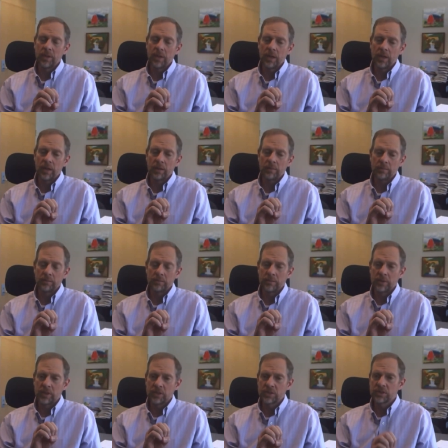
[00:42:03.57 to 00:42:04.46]
um,
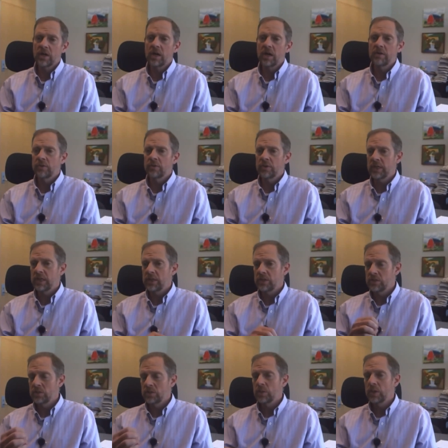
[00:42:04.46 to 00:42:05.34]

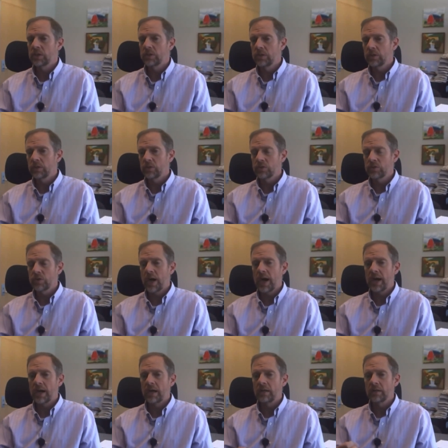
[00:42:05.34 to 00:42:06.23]
discovery to a clinical
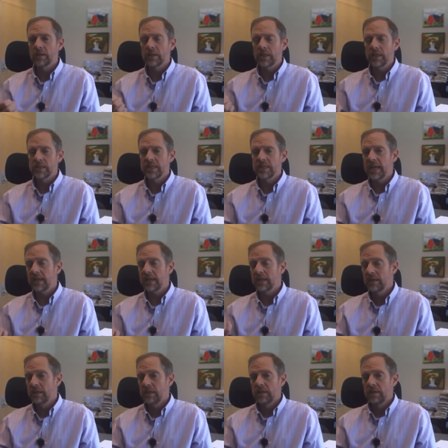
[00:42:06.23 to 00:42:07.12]
trial can
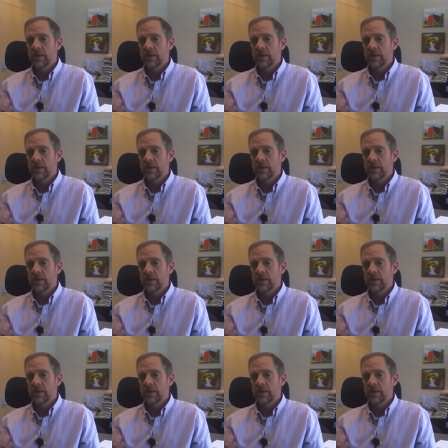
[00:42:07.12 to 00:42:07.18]
take